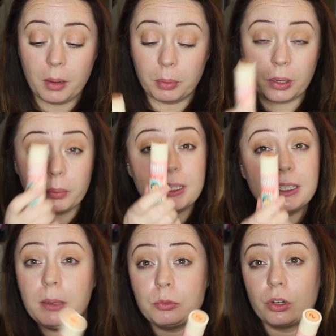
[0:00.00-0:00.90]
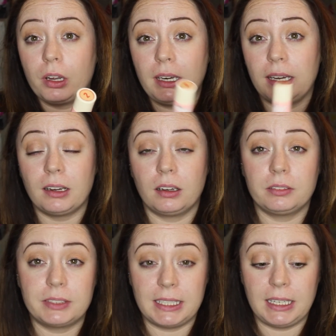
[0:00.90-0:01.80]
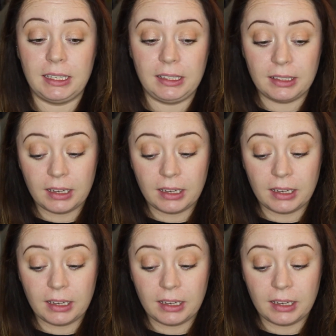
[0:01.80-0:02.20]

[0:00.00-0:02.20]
But I will keep trying it and kind of see